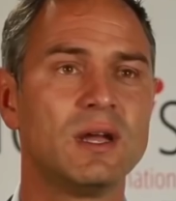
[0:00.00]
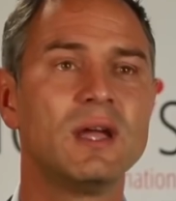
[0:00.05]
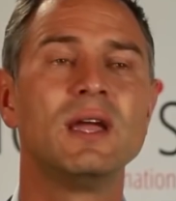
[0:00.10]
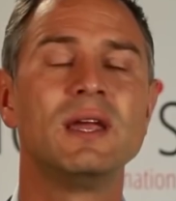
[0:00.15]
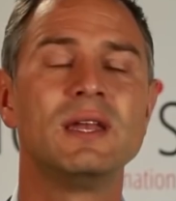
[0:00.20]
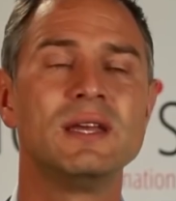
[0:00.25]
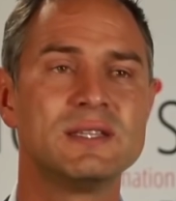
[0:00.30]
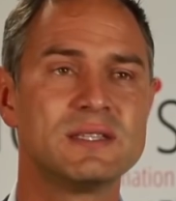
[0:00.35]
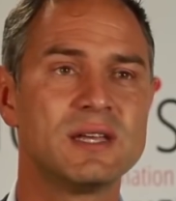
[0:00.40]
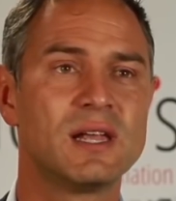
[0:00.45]

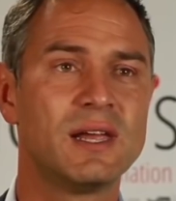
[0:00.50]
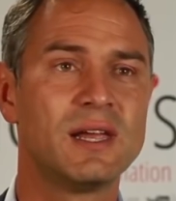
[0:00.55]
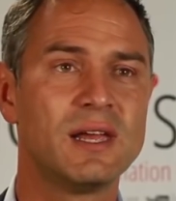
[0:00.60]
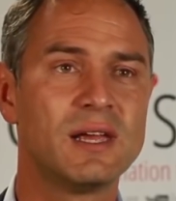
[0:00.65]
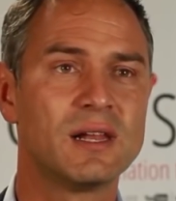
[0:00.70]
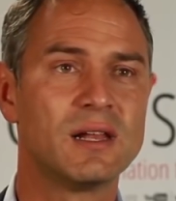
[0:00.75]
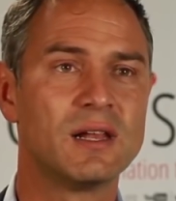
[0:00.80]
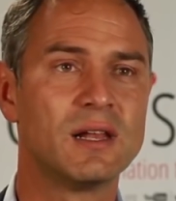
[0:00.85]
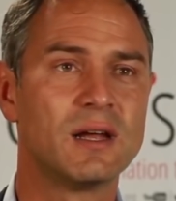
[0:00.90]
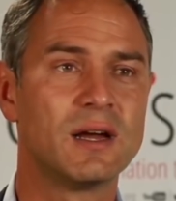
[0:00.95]
It is
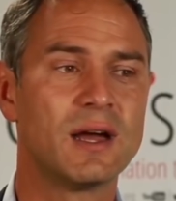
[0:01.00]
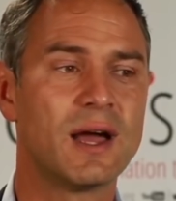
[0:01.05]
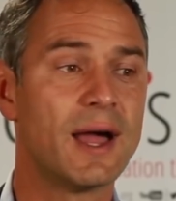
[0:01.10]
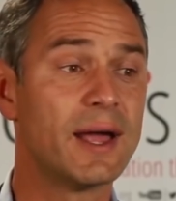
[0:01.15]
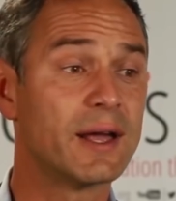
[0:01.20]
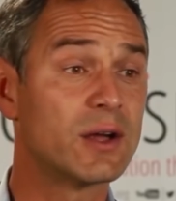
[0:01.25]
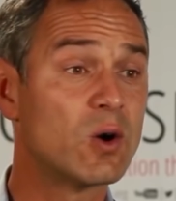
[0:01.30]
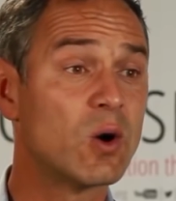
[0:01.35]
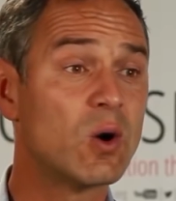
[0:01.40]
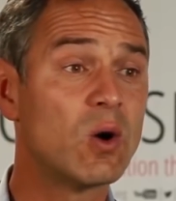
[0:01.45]
illegal.
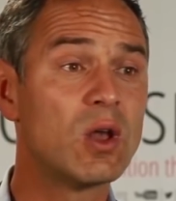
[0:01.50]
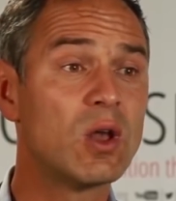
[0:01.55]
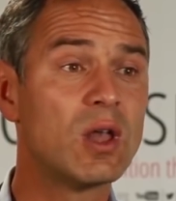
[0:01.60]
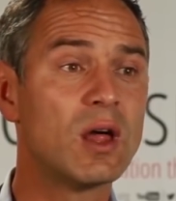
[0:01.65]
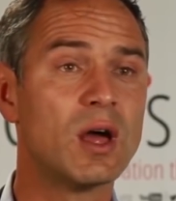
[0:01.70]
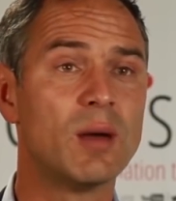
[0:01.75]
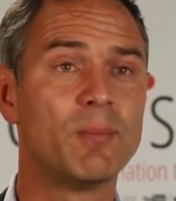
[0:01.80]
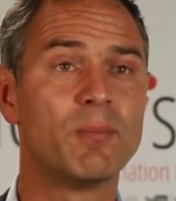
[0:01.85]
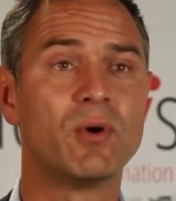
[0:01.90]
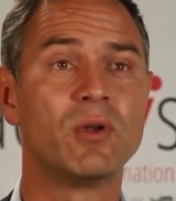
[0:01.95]
I
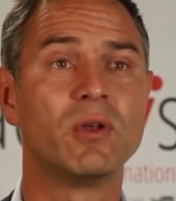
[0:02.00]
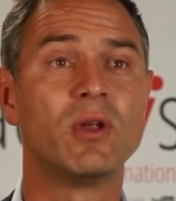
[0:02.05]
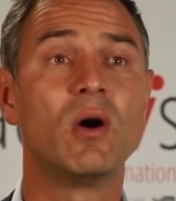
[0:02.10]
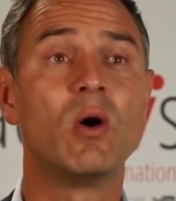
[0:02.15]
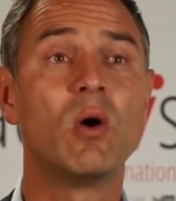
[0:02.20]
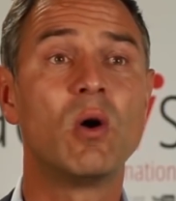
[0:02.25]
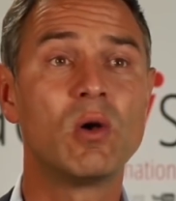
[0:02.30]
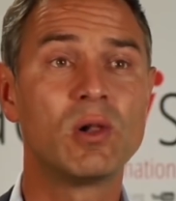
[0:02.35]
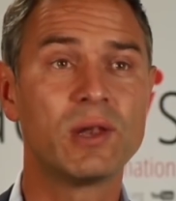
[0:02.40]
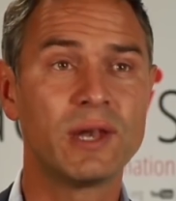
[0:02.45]
call upon
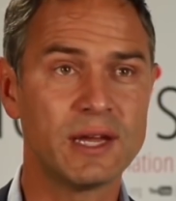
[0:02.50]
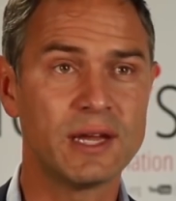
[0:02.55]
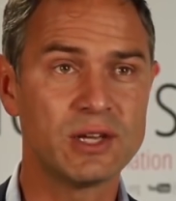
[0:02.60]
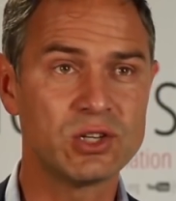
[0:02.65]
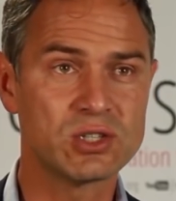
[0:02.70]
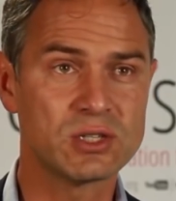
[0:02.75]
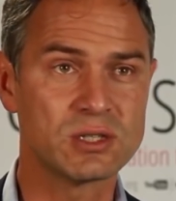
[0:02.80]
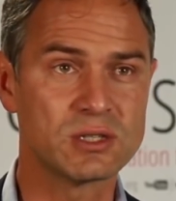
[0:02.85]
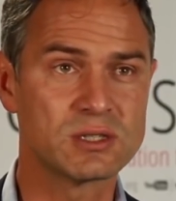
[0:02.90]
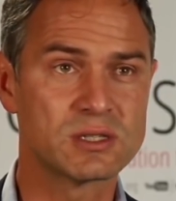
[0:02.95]
all
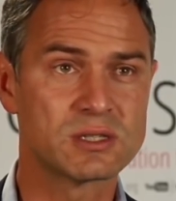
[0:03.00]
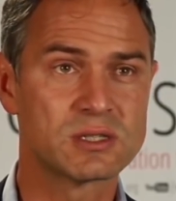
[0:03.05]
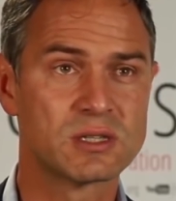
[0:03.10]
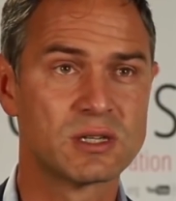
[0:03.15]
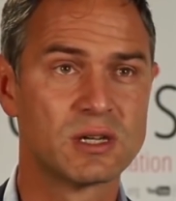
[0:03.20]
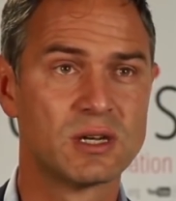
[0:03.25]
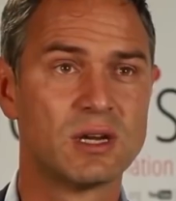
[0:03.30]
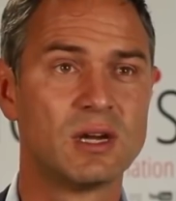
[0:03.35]
nations